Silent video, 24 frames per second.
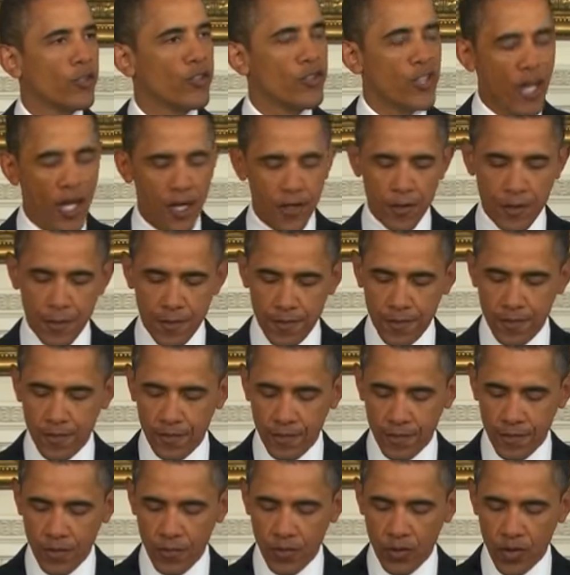judge,
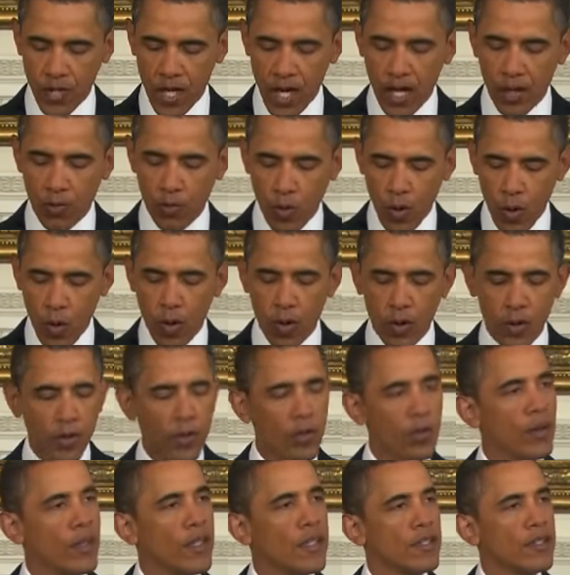John Roll,
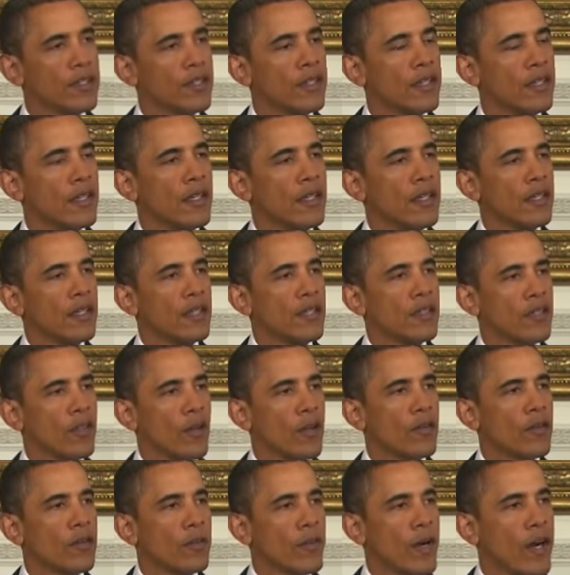who has
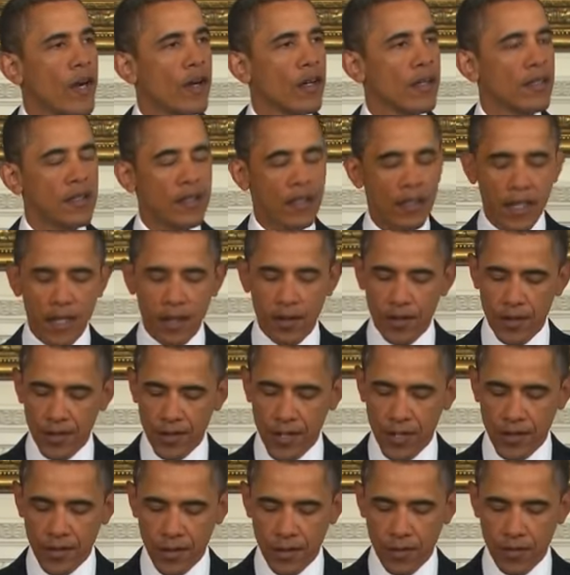served America's legal
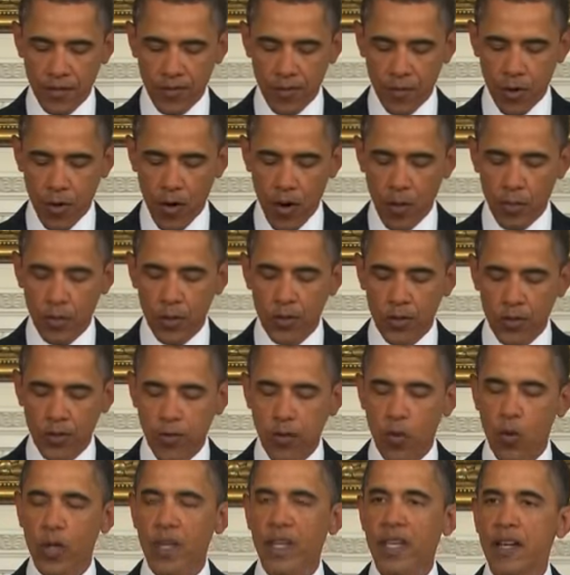system for almost
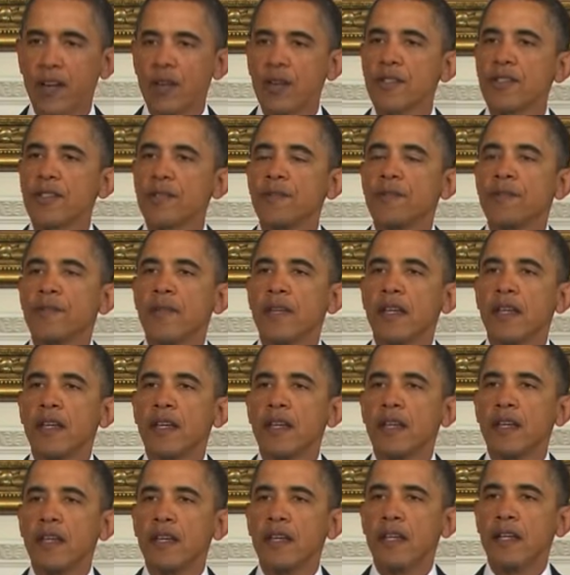40 years,
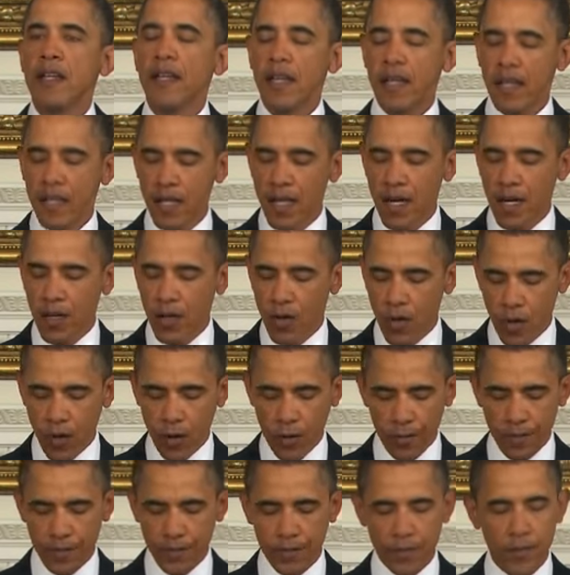and a young
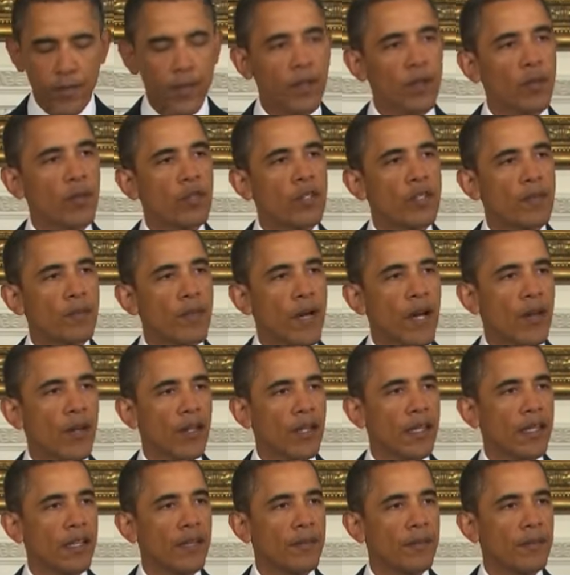girl who was
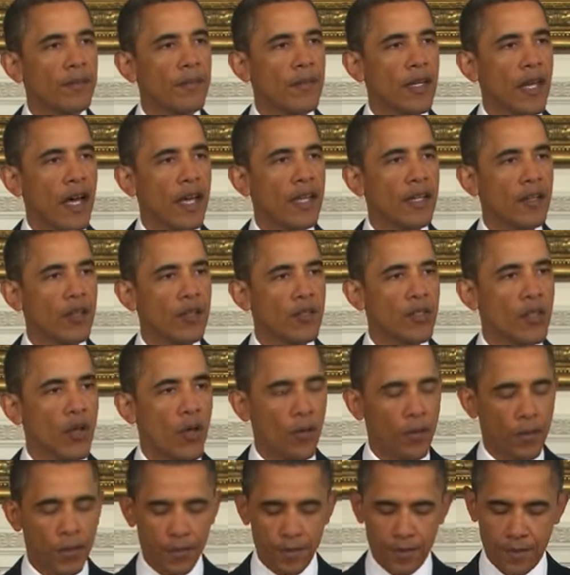barely 9 years
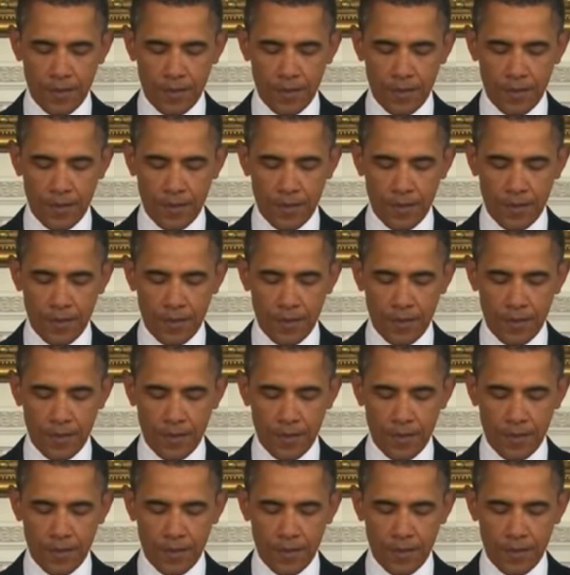old.